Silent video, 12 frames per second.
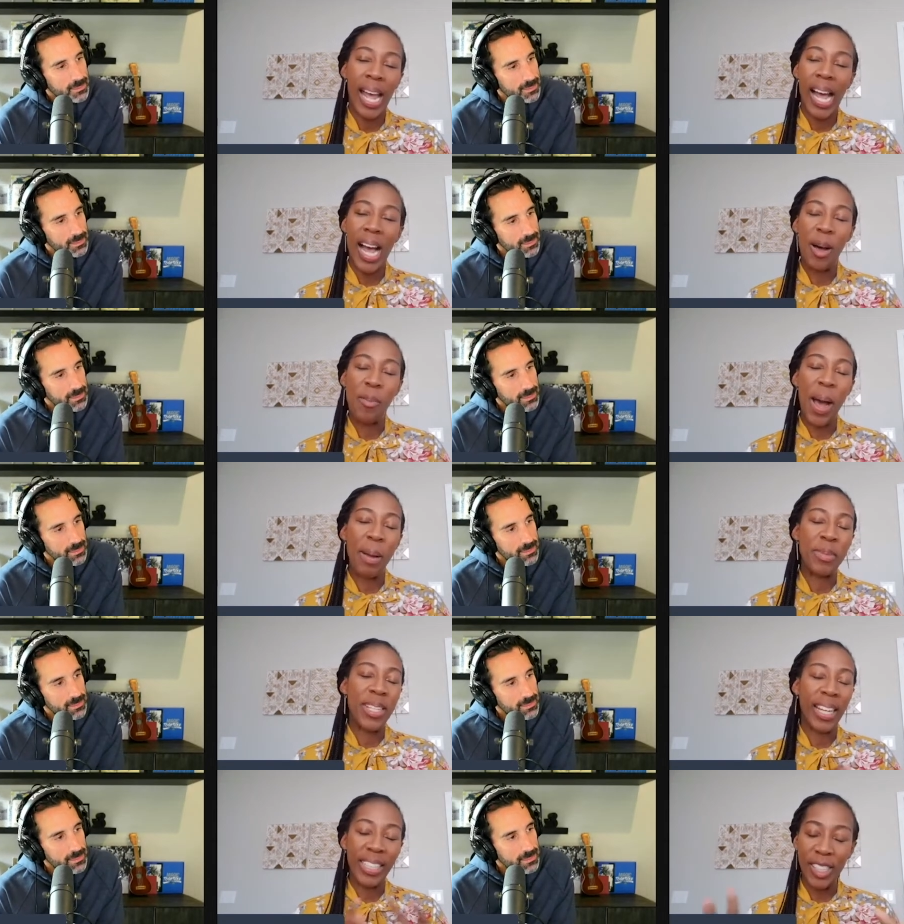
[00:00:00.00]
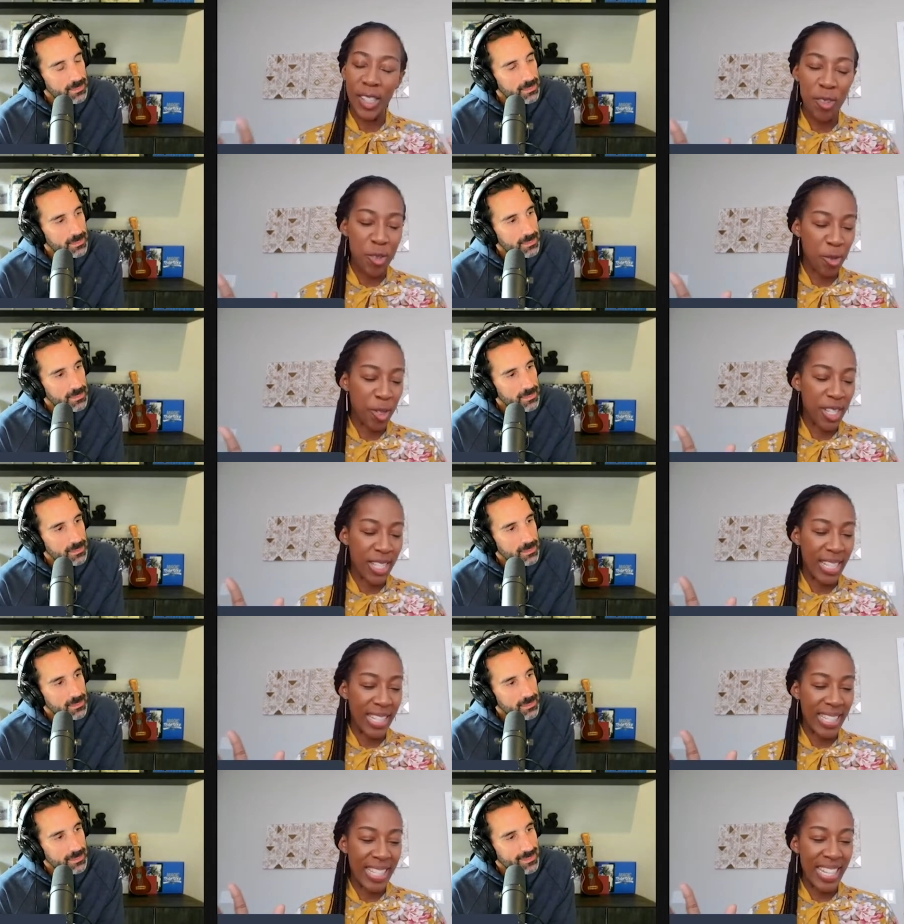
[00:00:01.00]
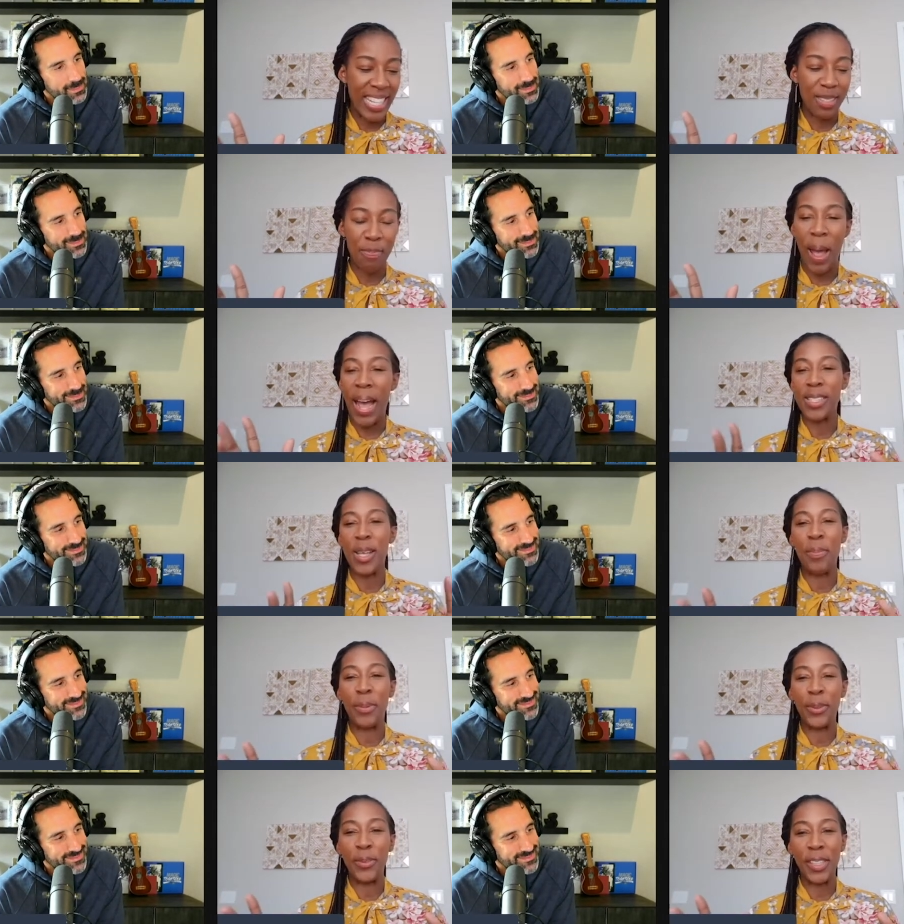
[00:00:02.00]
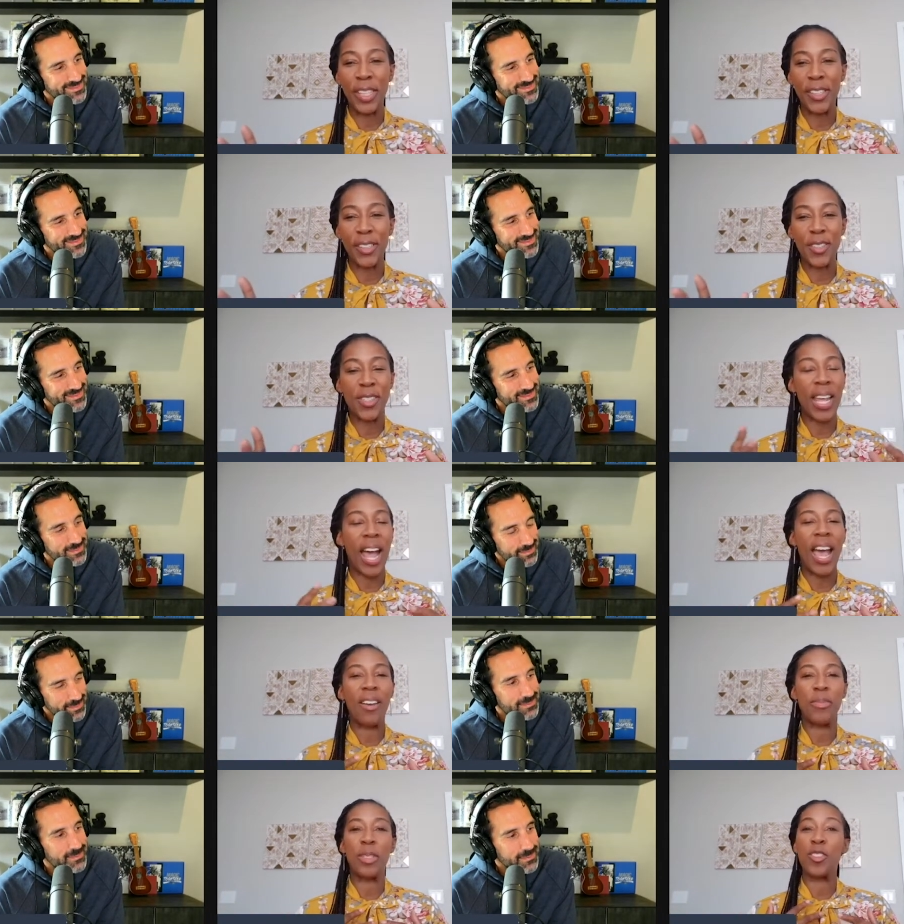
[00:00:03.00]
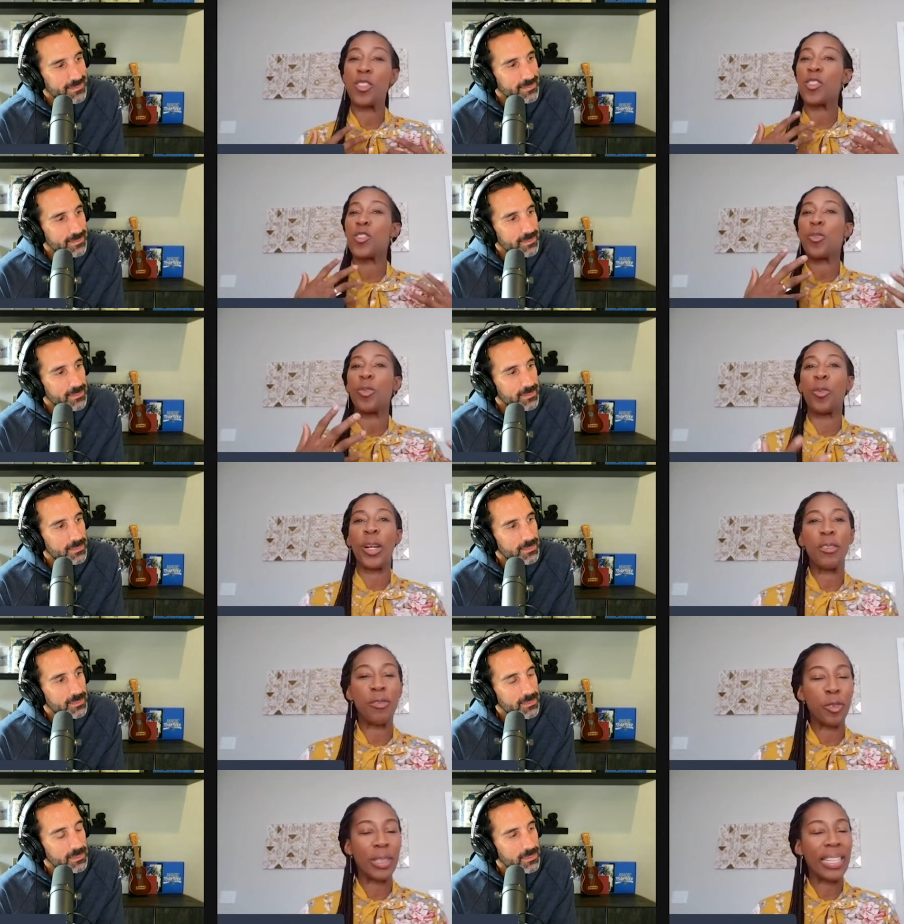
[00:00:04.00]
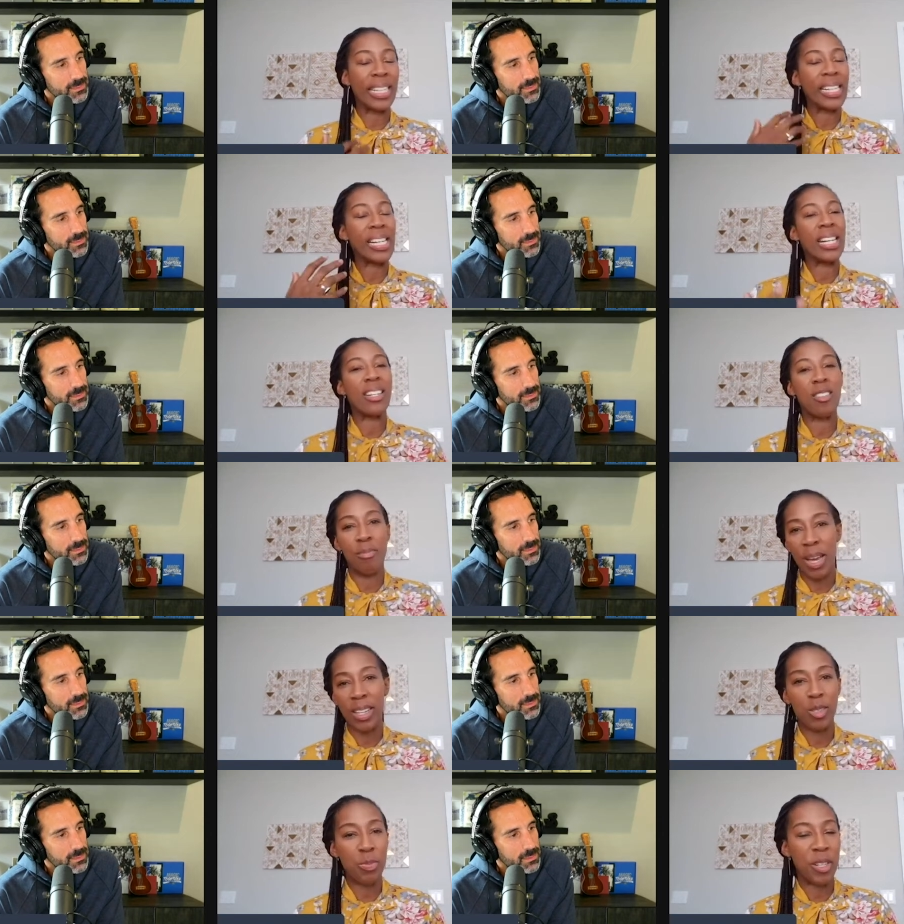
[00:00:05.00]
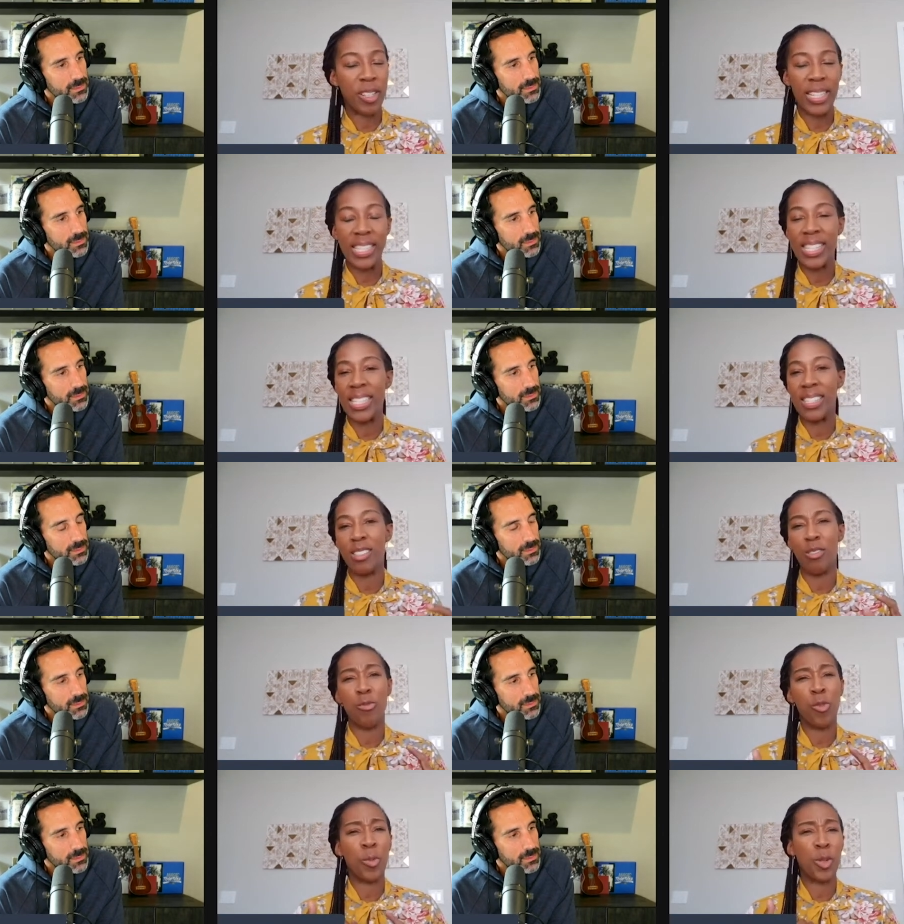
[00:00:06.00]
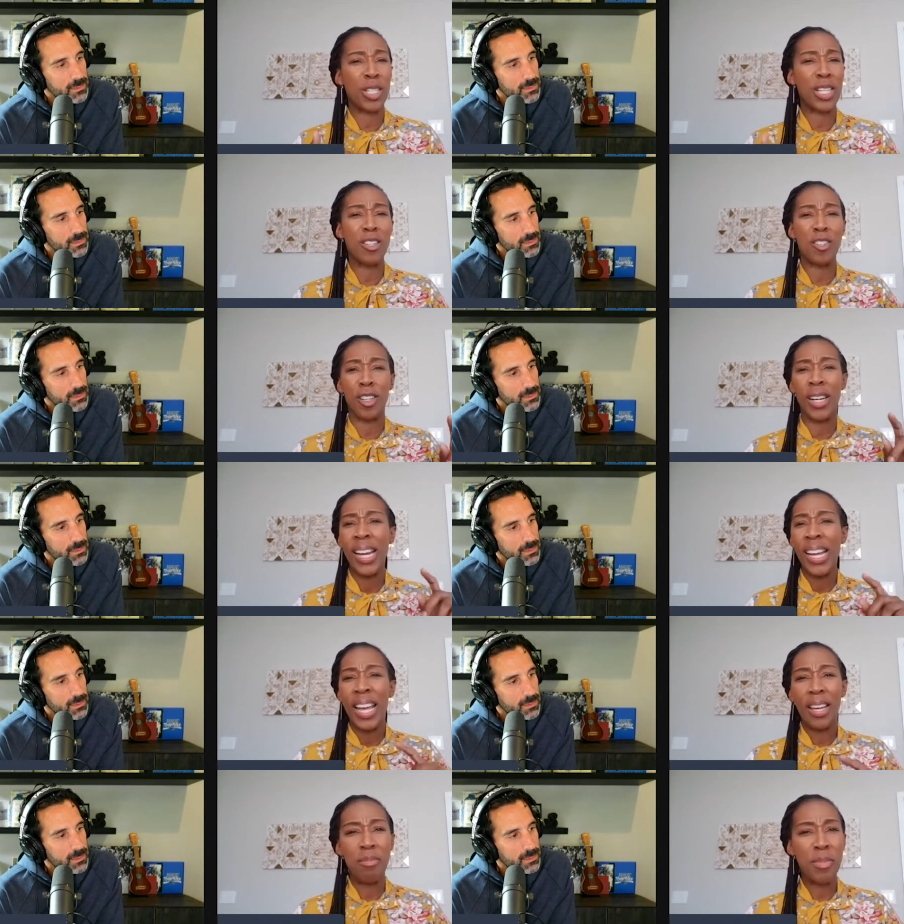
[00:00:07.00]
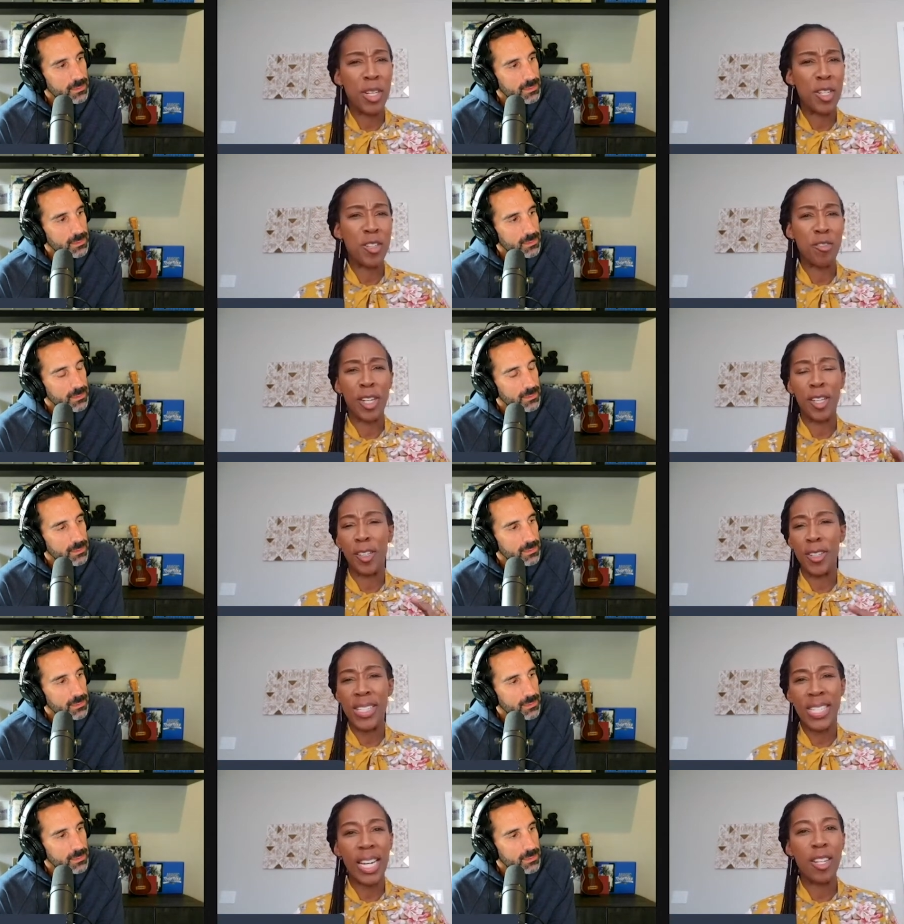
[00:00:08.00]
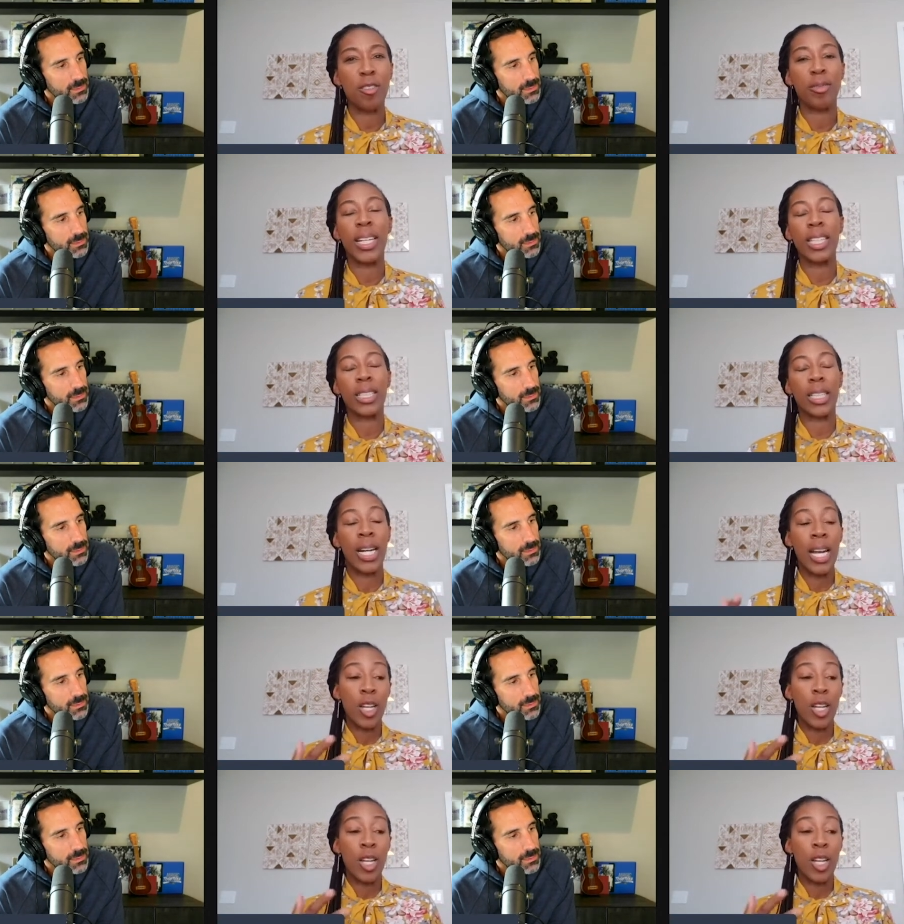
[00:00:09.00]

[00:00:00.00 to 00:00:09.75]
Speaker 1: Um, I'm telling you, George, this this past couple of years, I have been just so grateful, leaning into my experiences as a former teacher, administrator, and state director